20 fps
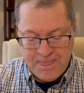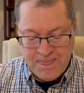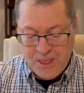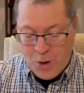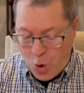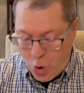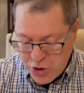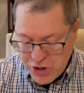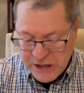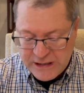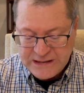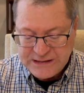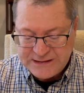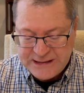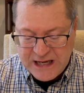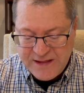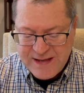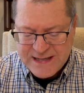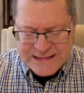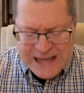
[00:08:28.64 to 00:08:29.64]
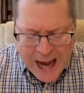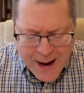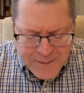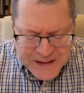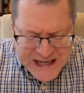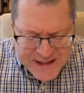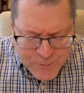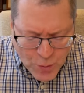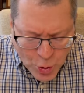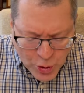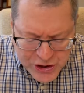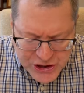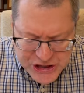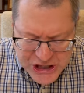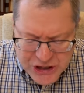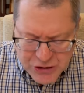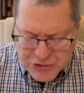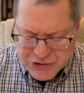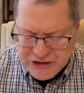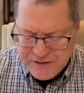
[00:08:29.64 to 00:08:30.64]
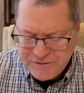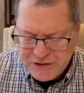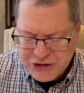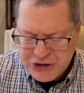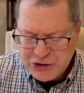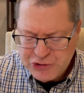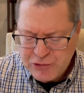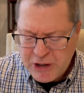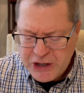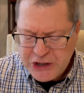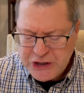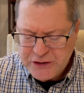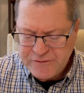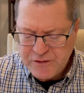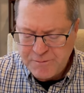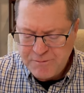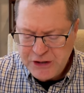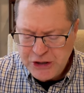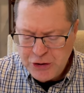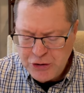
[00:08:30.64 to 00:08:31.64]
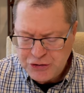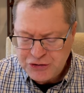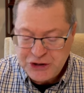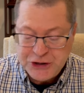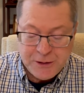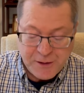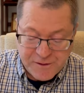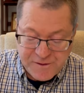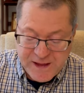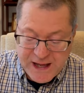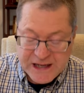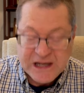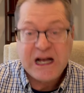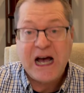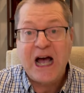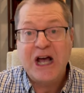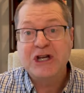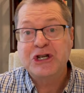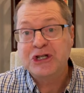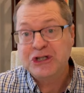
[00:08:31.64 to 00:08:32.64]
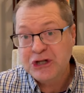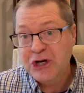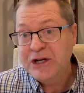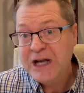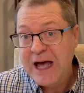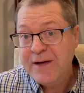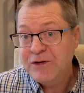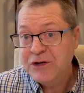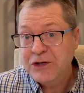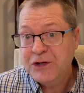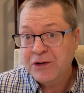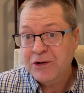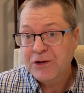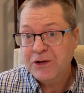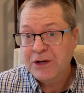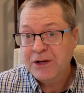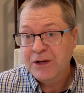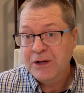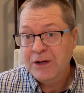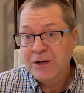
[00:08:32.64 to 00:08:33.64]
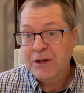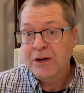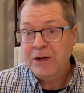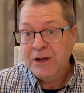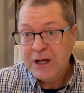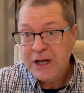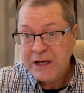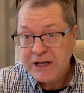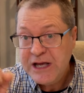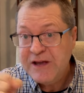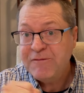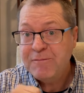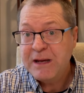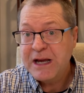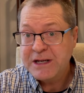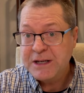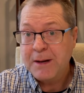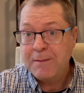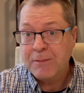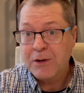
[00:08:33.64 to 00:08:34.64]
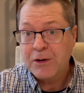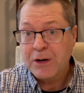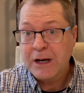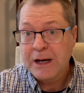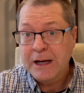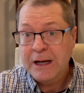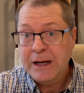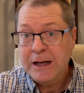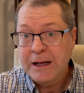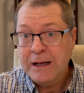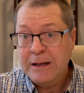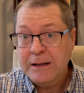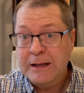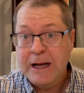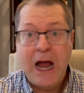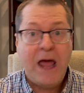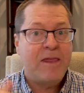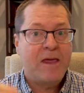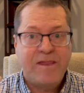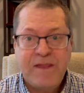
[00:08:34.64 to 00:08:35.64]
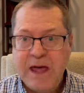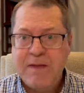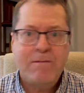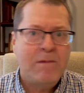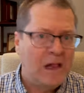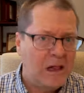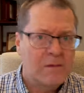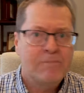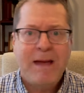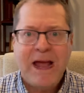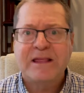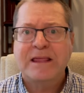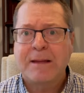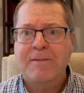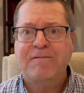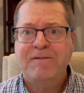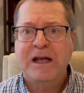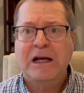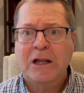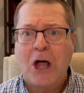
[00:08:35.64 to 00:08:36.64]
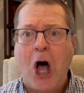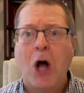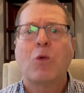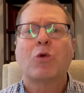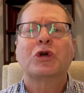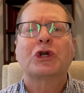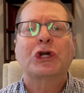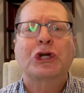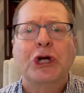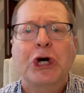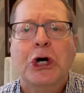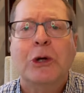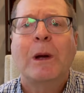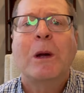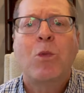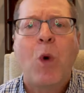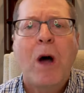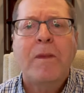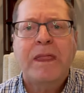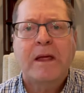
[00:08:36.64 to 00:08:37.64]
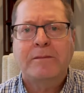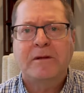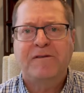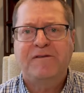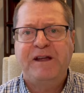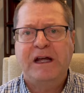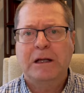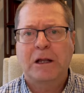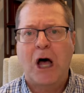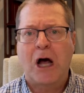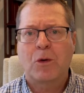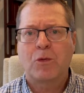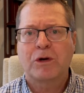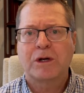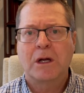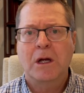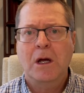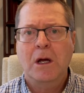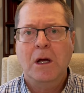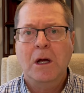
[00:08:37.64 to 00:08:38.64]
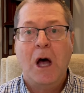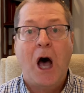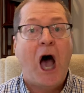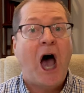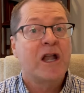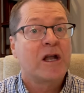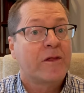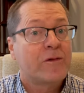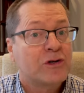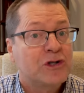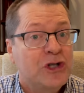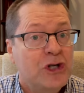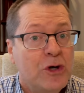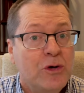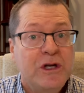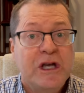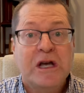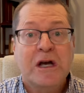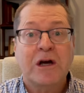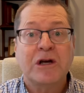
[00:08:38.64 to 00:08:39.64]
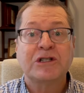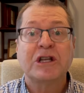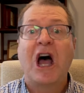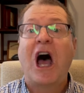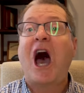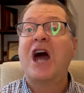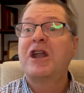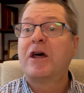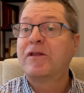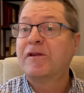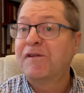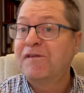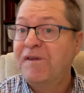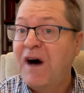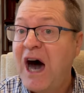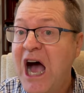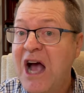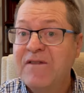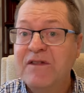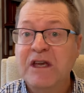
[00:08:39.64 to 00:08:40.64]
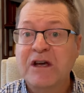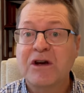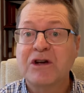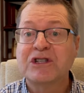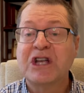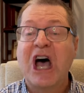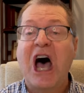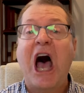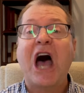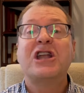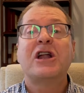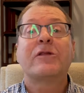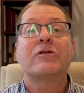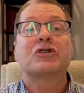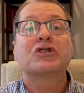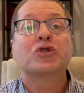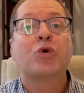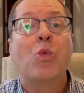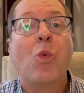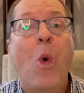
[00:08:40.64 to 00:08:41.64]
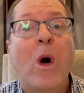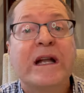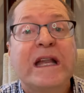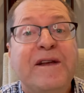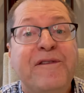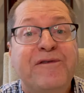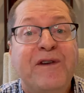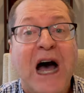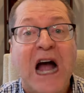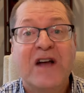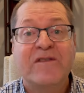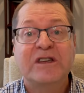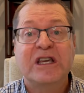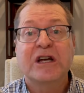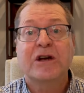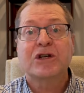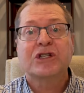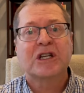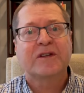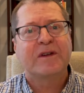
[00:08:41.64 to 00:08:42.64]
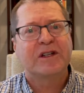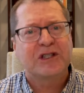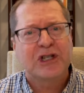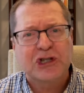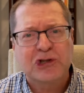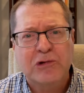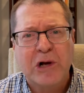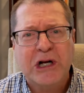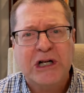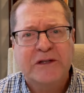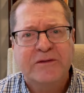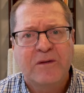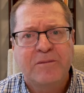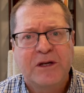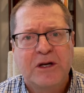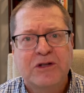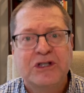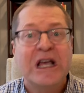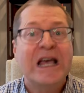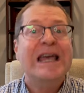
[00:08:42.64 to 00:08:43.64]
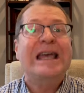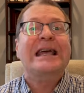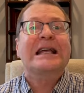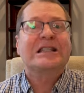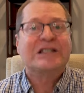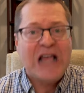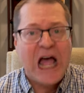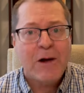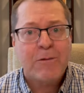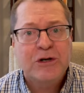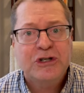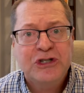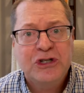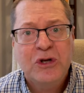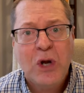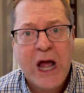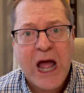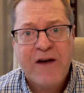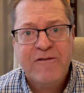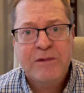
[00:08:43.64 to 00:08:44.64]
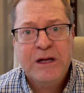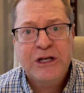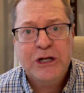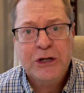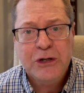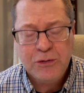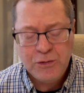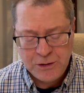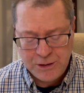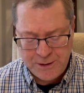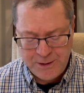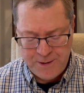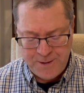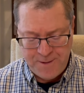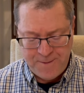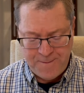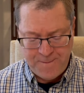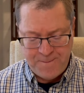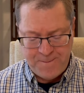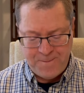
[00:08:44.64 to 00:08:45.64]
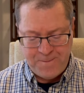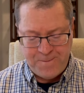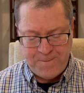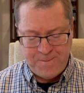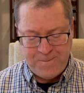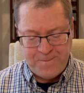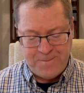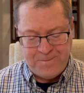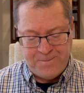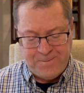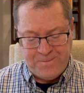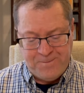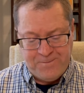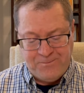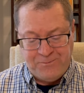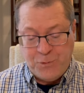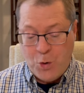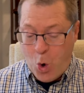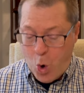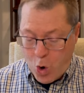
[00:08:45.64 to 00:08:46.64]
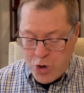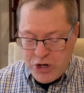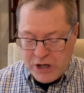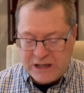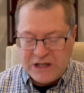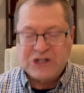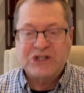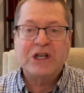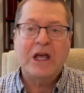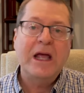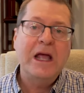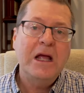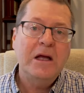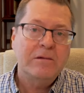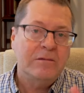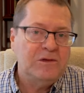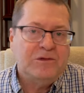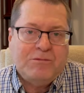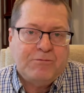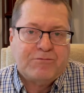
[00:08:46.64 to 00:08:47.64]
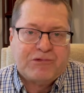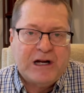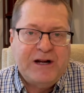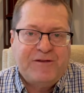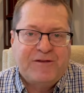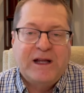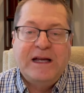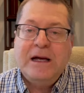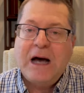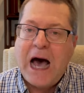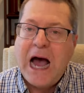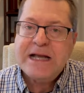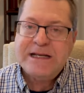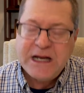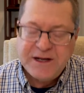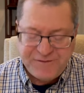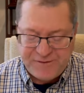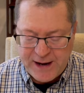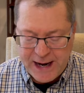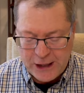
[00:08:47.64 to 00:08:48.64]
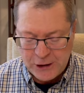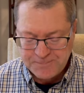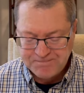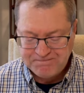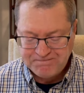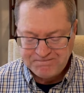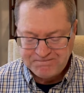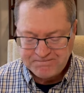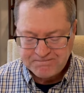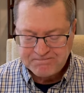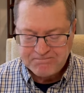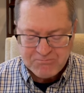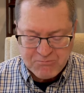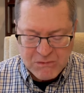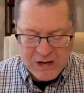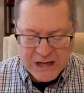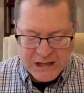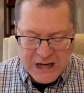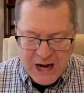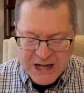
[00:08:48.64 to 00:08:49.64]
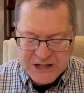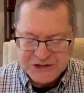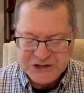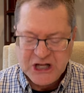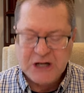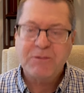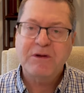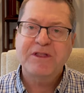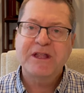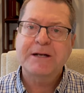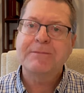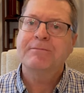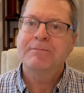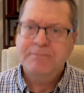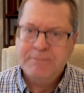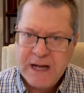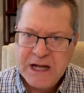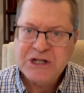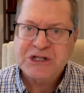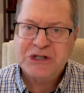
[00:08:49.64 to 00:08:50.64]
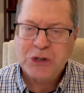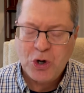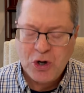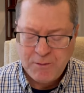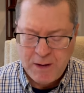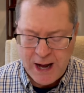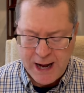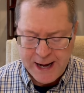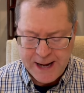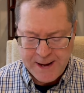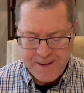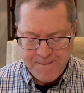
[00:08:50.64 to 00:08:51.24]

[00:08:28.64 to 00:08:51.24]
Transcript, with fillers: Or you can say this, how many more years of destructive abuse do you think I should have endured? Give me a number. And it'll make them feel awkward. Good, we want them to feel awkward. Another two years, another five years, another 25 years of a destructive abuse. Is that what you have me do? Or you can say briefly, I did file. God's good with it, and so am I.